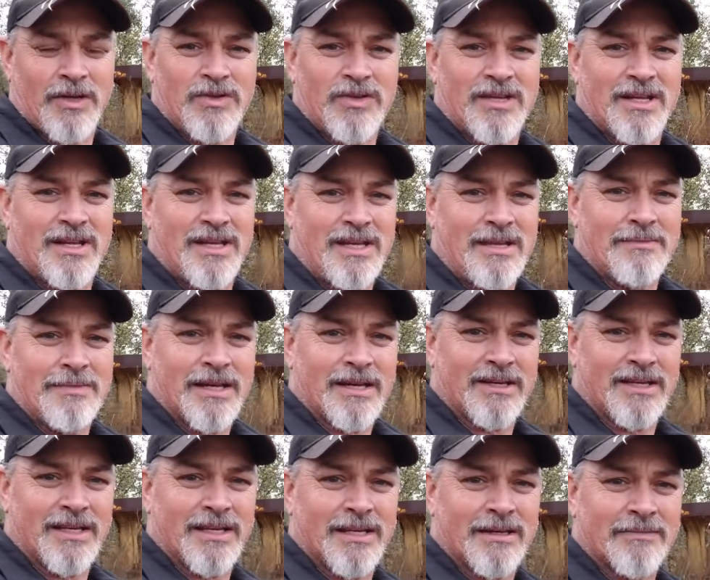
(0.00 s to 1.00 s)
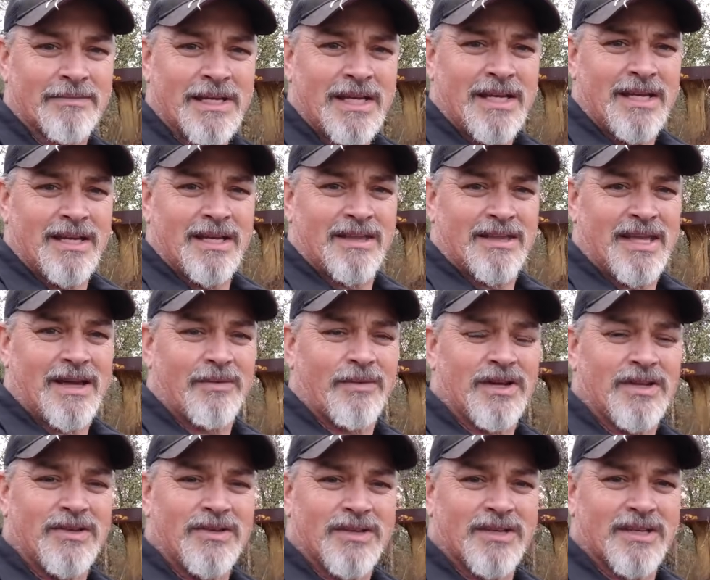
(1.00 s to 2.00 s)
You can email him, and that
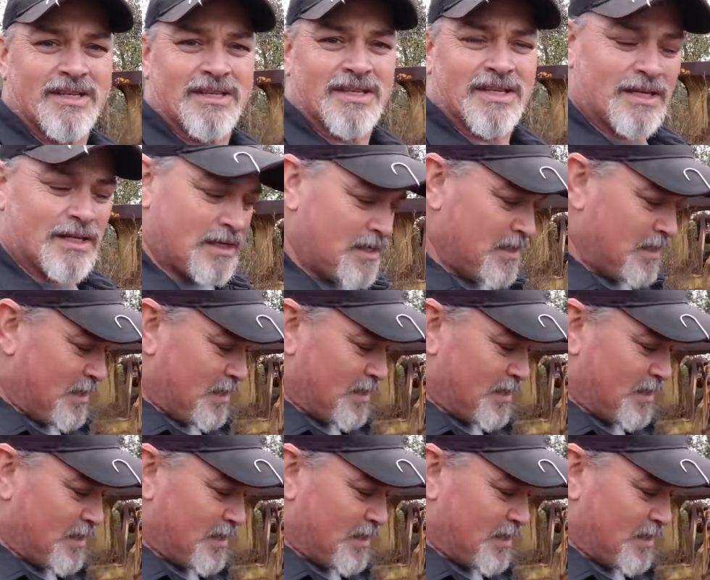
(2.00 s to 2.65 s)
way you can uh,